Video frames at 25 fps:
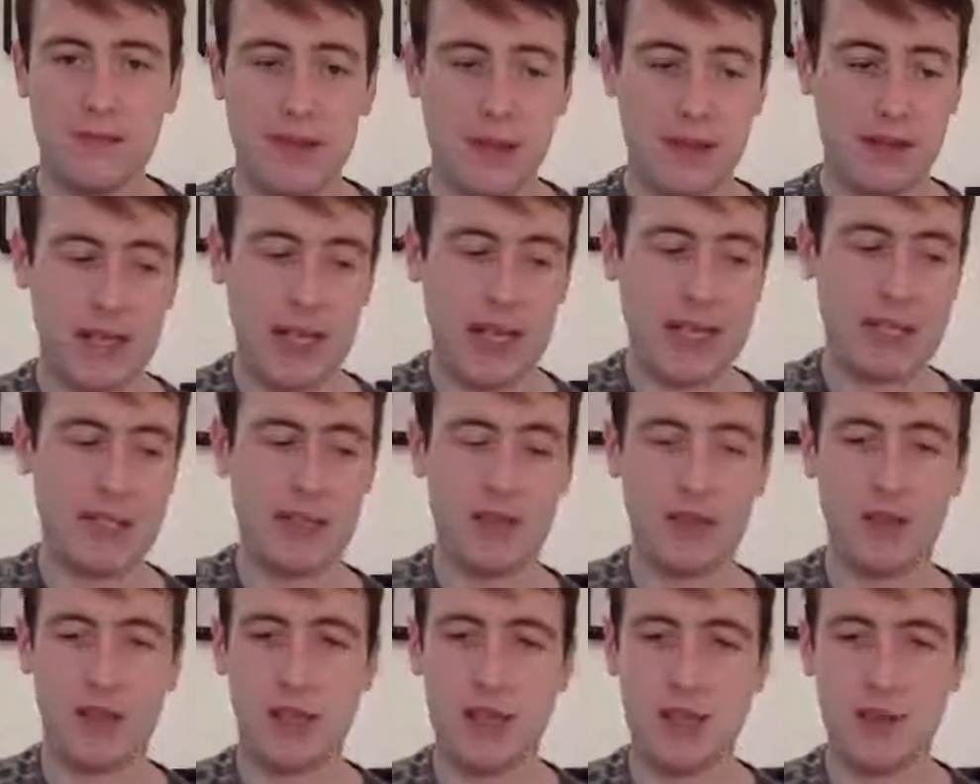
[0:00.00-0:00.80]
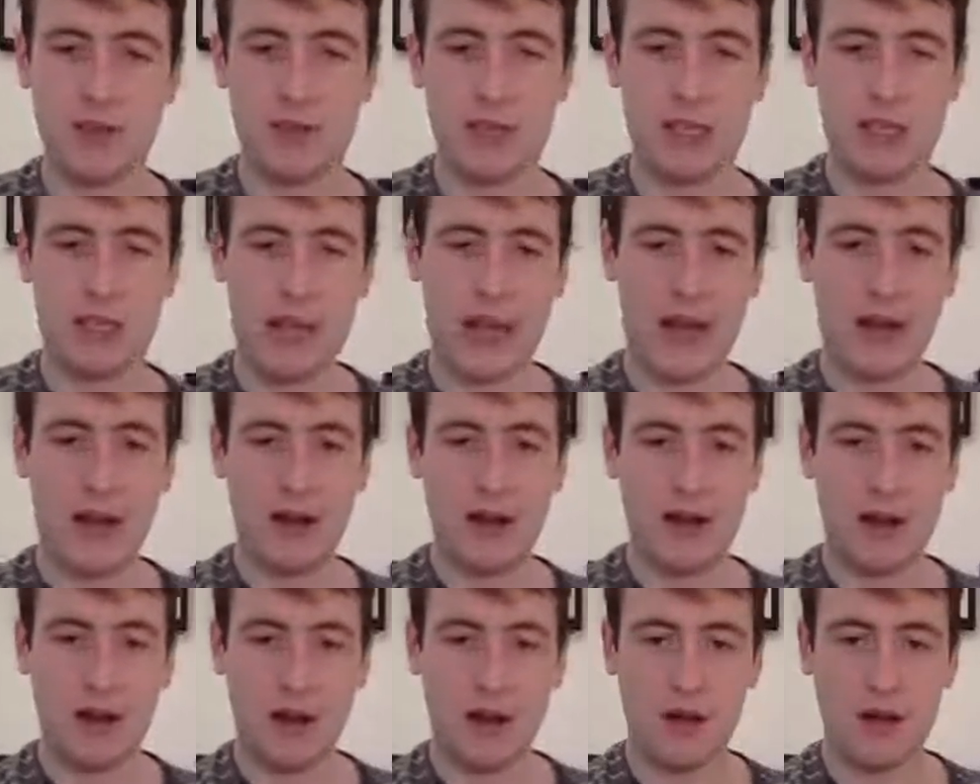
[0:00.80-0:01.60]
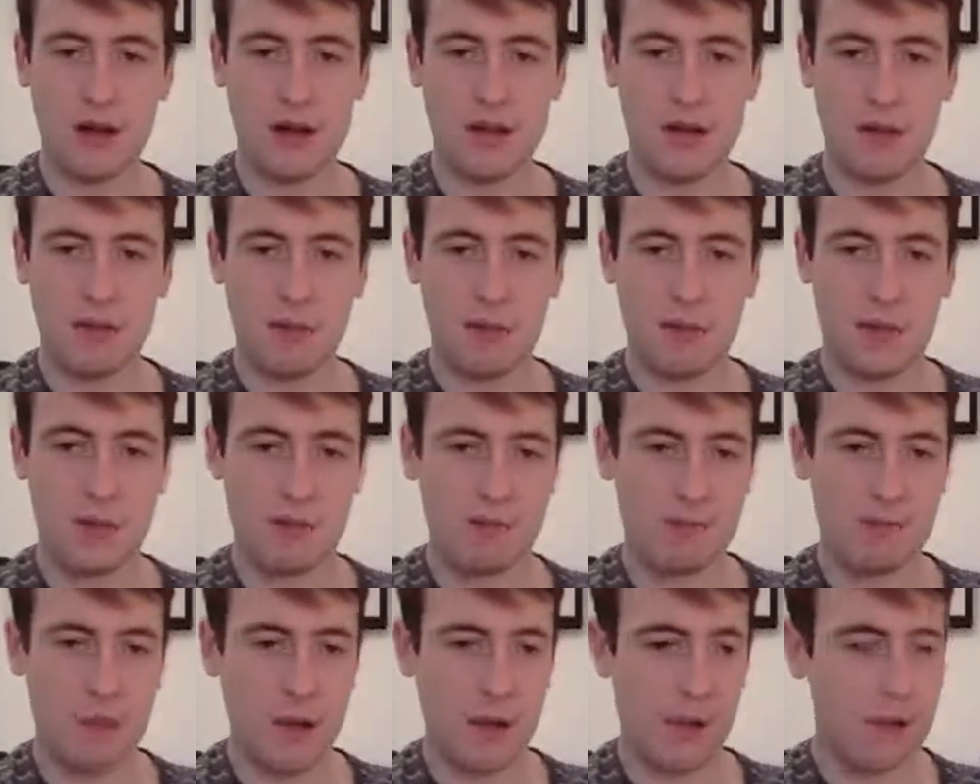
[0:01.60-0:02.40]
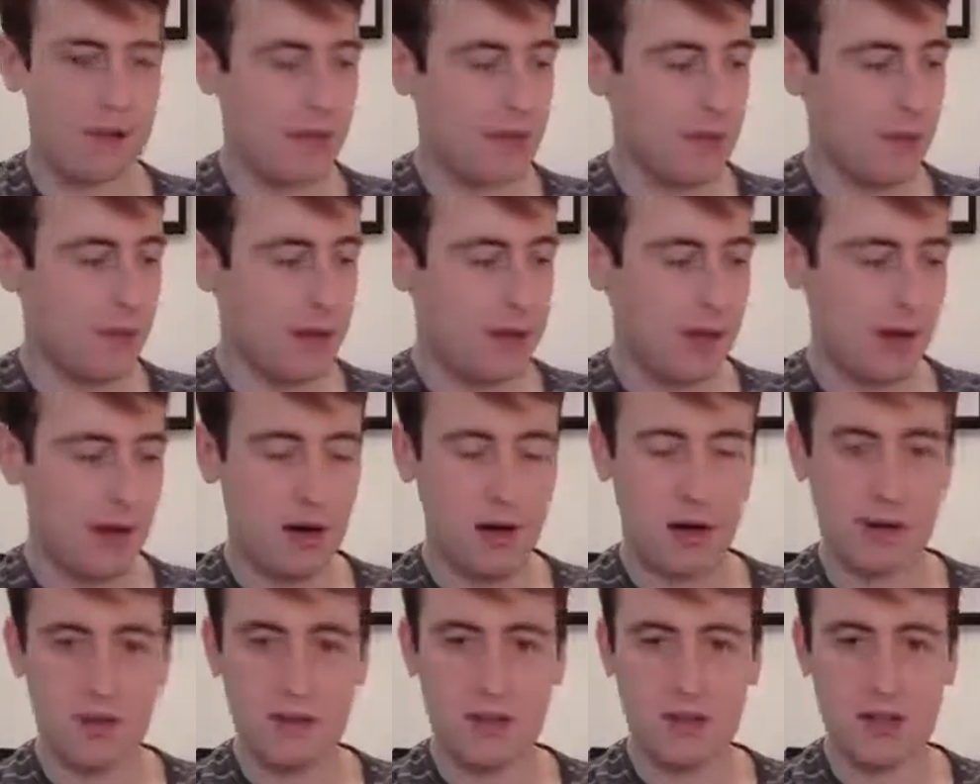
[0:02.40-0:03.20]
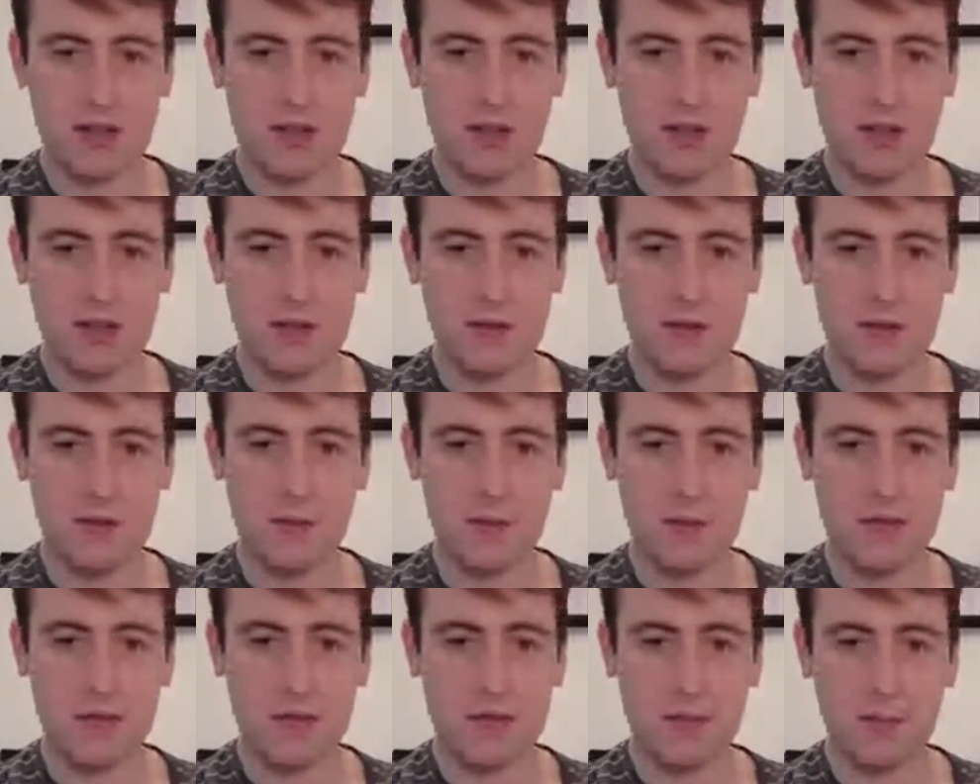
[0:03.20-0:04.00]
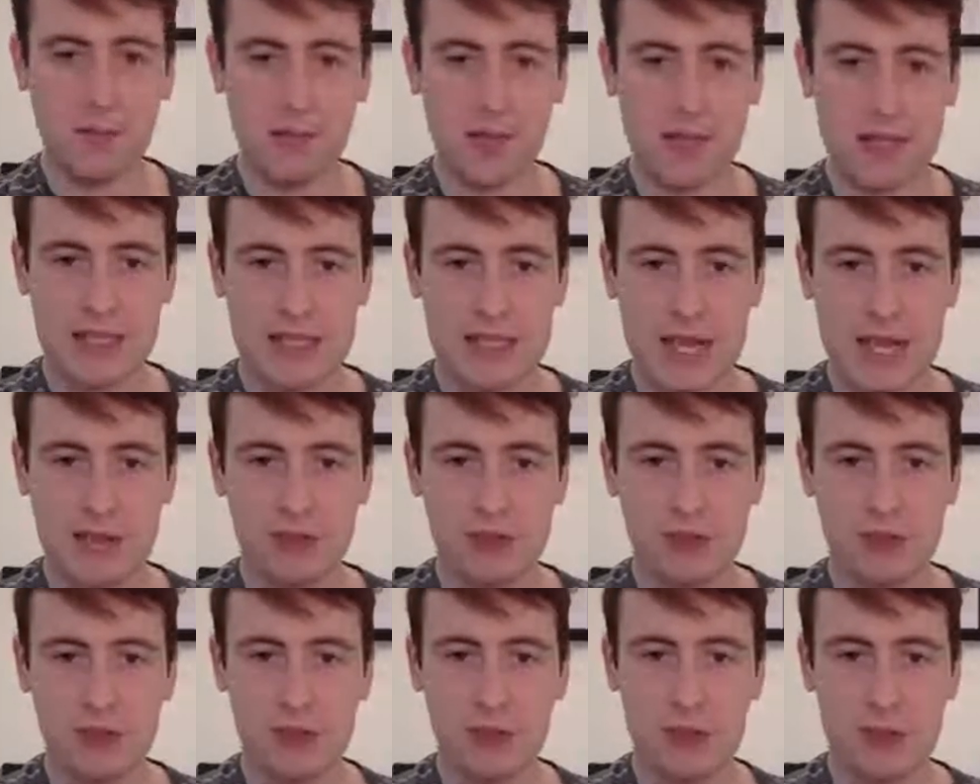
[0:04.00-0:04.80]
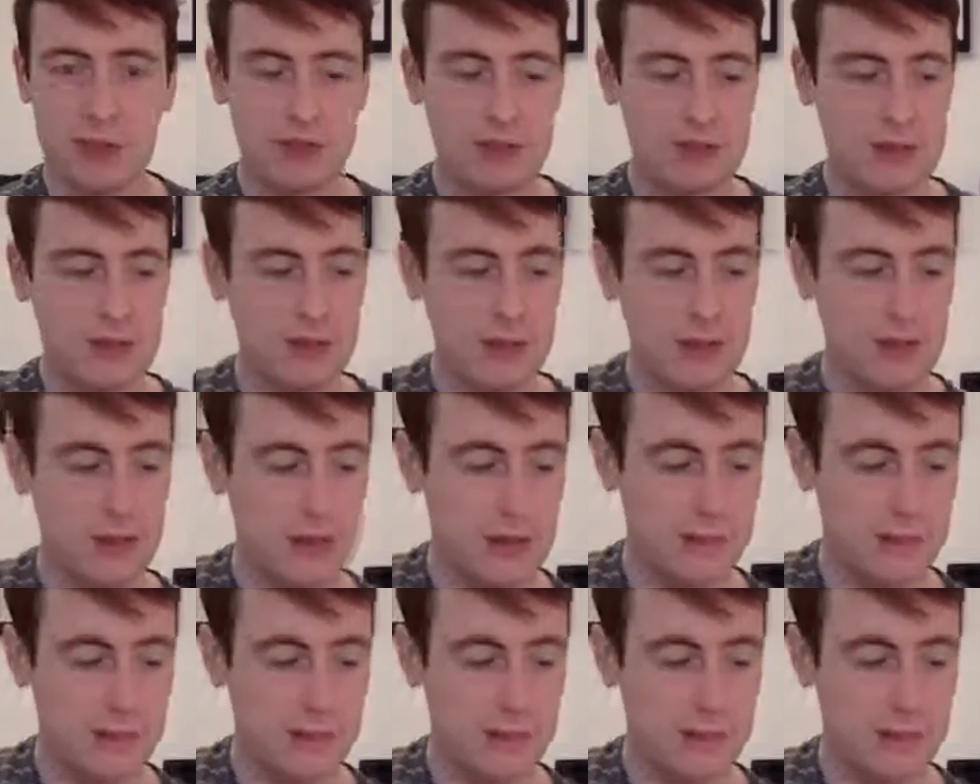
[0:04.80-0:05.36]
okay, so you're using that harder kind of bonier part on the side of your finger to press down on the strings.